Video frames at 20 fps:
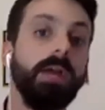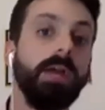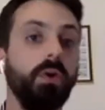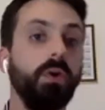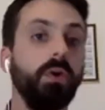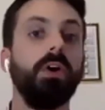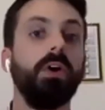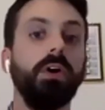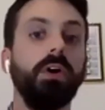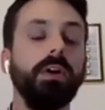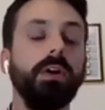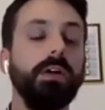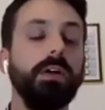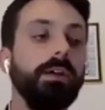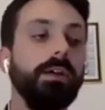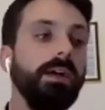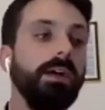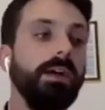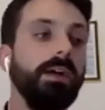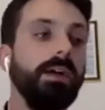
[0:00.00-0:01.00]
for
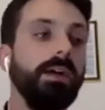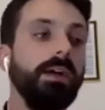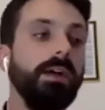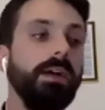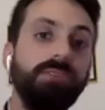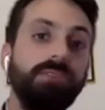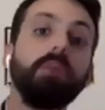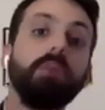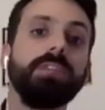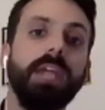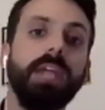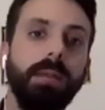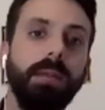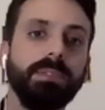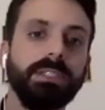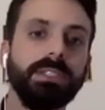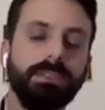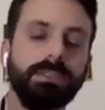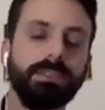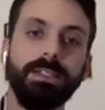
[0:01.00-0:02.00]
uh, phone
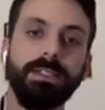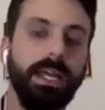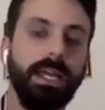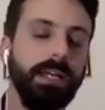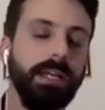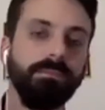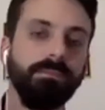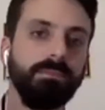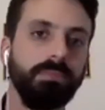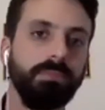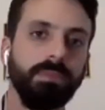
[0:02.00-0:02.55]
taps today.